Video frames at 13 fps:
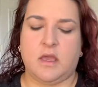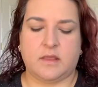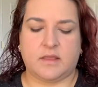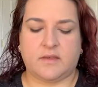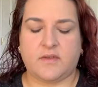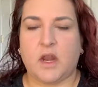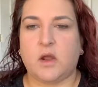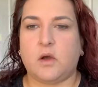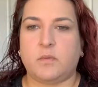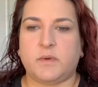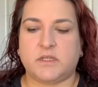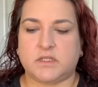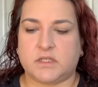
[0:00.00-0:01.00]
They've got a whole
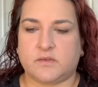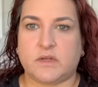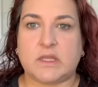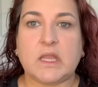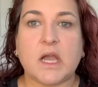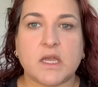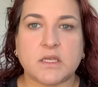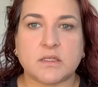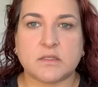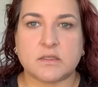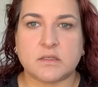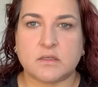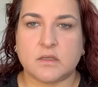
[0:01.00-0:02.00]
bunch of different
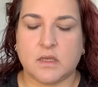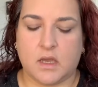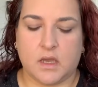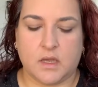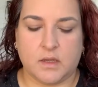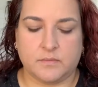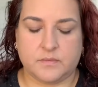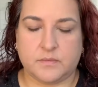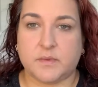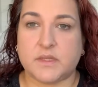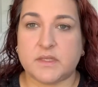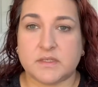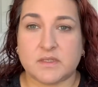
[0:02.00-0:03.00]
lines,
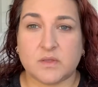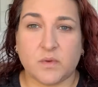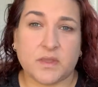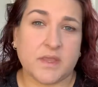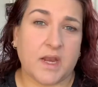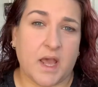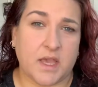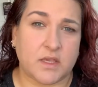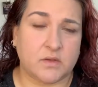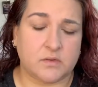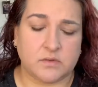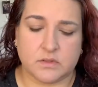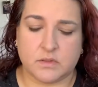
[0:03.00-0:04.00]
but this is the one that I
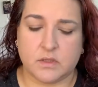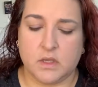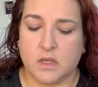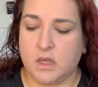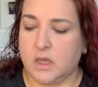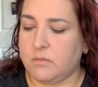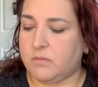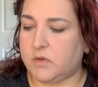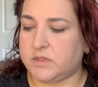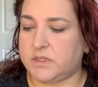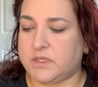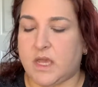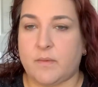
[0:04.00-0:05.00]
use most
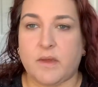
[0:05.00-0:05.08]
of the time.